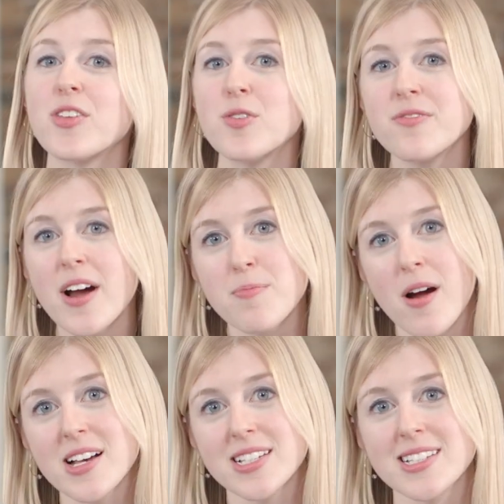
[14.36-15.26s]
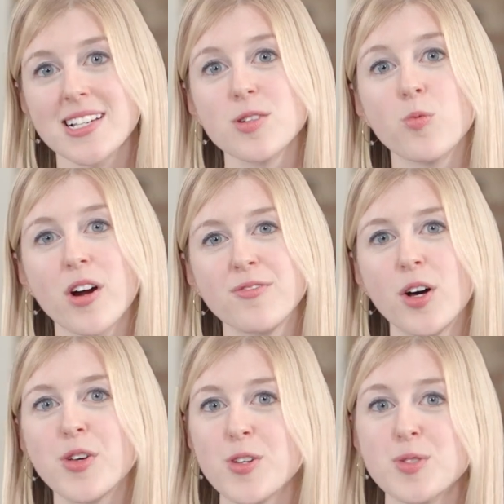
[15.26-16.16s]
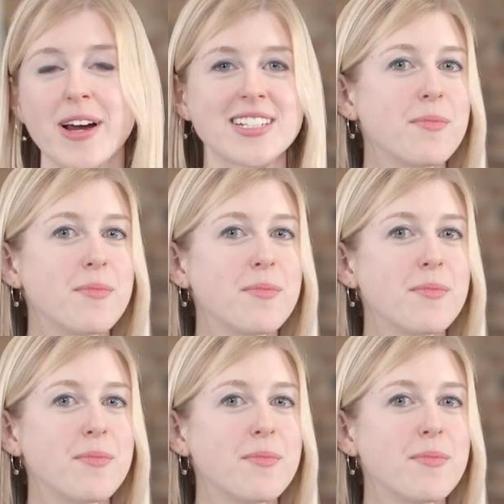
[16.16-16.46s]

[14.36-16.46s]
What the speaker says: The Unified Process is a workflow used by